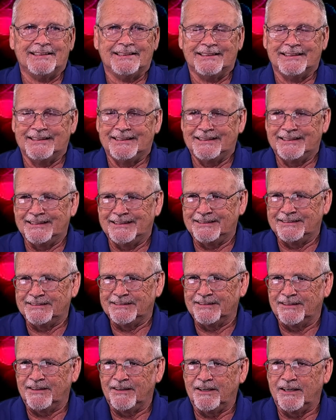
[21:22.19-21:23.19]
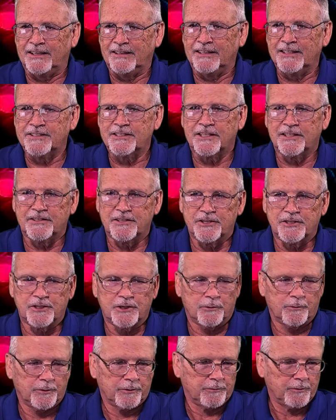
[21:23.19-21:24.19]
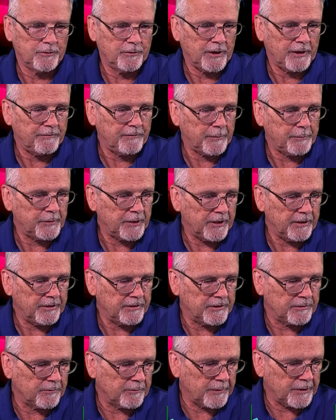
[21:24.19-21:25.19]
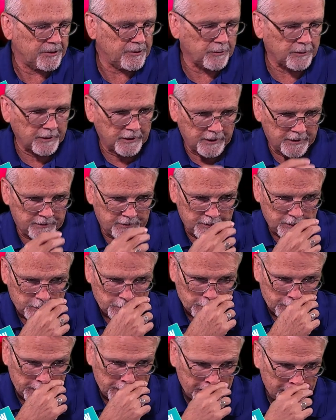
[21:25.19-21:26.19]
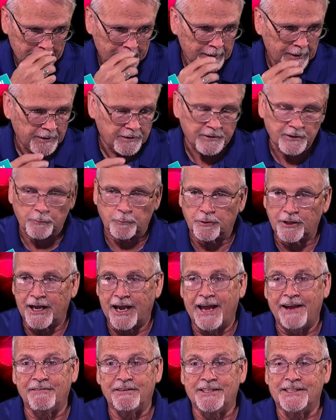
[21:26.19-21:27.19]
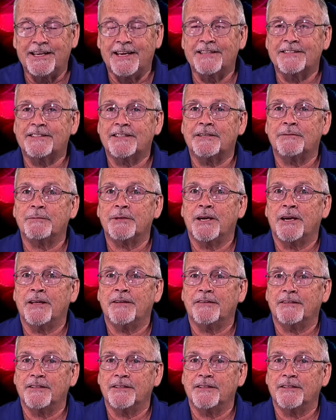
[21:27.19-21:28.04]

I can't. All right, let's get this show on the road. I've updated some of my shortcuts this week, so I haven't tested them yet.